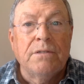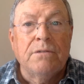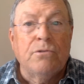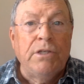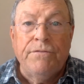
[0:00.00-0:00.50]

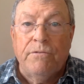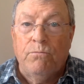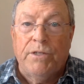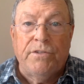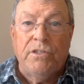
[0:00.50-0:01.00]
or even
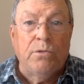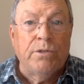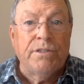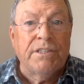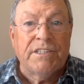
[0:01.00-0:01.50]
whether you
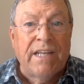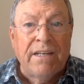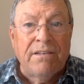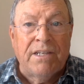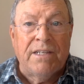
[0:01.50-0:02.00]

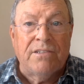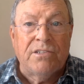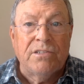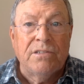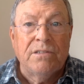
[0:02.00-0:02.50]
understand it
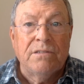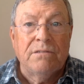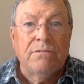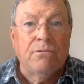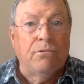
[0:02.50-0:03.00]

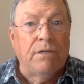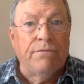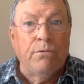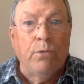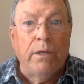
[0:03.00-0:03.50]
or
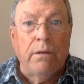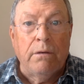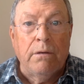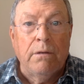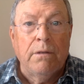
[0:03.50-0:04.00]
ever
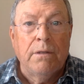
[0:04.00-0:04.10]
will.